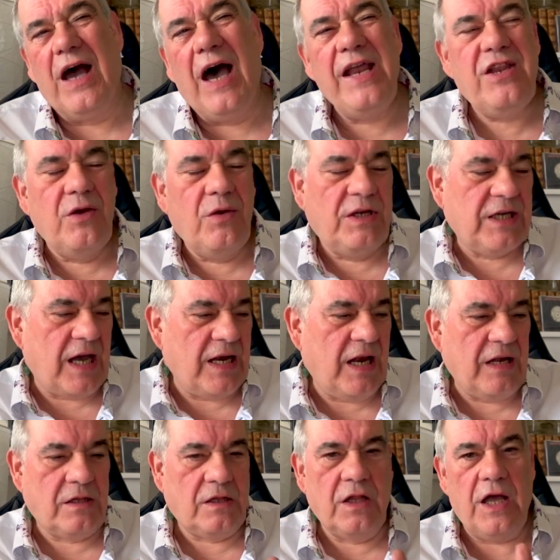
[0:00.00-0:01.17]
I do tiny
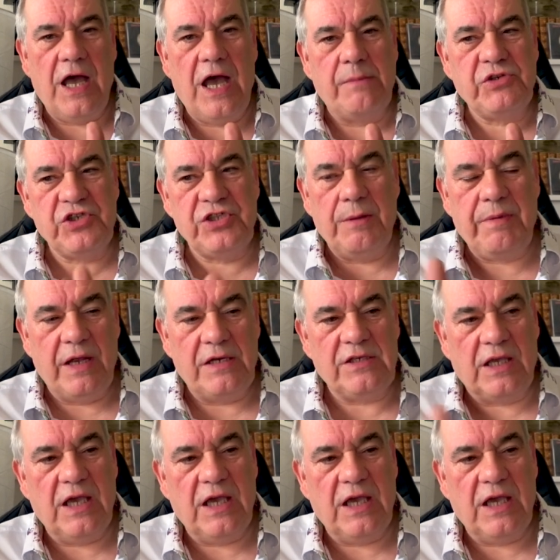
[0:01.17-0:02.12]
little snippets